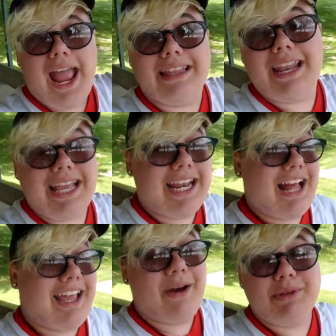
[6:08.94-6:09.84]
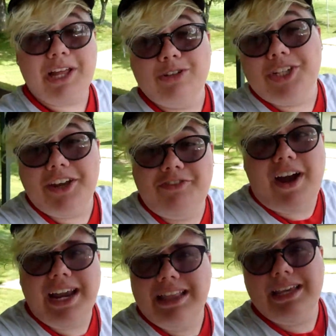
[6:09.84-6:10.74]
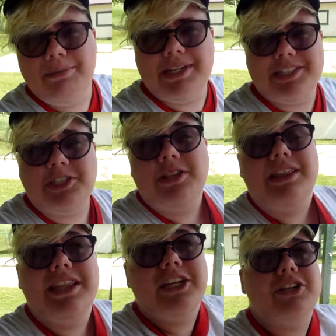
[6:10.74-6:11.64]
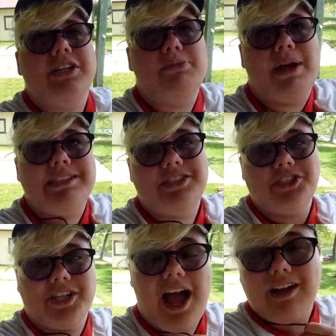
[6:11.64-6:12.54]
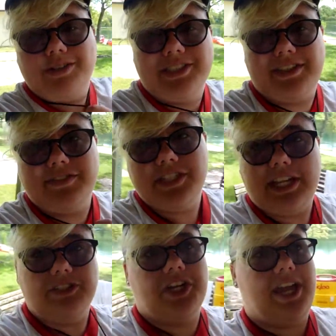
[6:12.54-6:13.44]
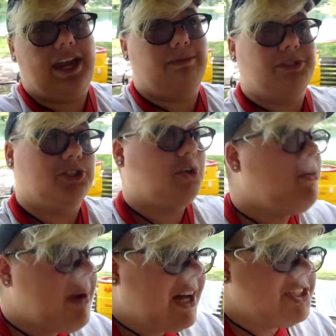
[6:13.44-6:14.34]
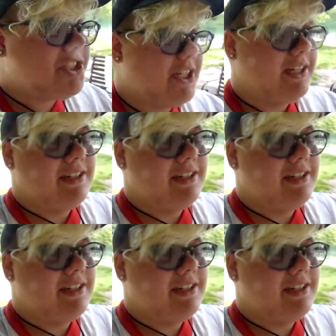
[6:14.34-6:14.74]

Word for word: and then I can hang out with L J finally, because it's literally been since Chicago since I've seen L J, and I miss her so much.